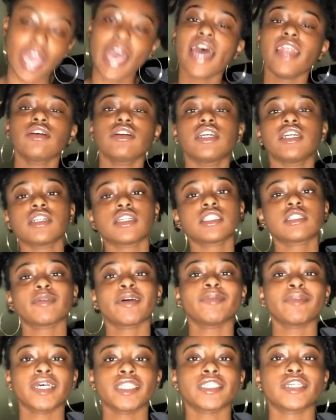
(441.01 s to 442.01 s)
I don't need to
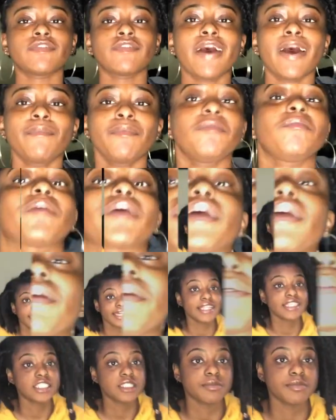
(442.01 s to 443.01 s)
explain myself. I'll be back.
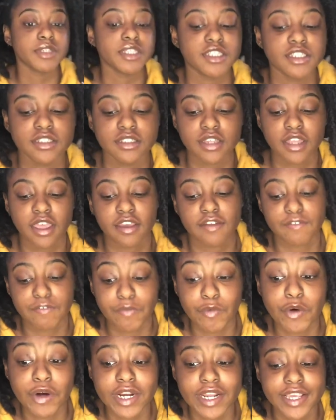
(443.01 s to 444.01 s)
It's been like
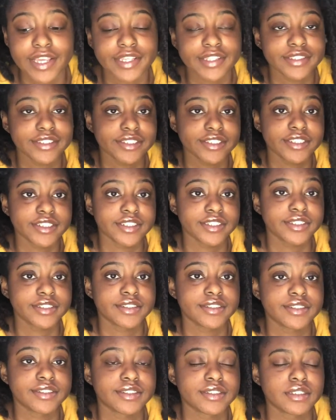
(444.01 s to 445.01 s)
4 days since
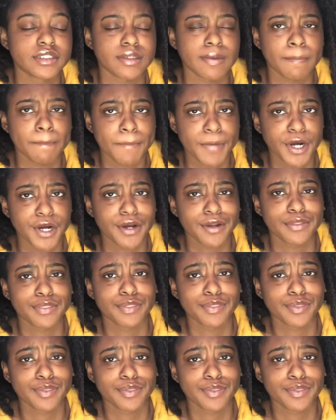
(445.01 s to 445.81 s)
December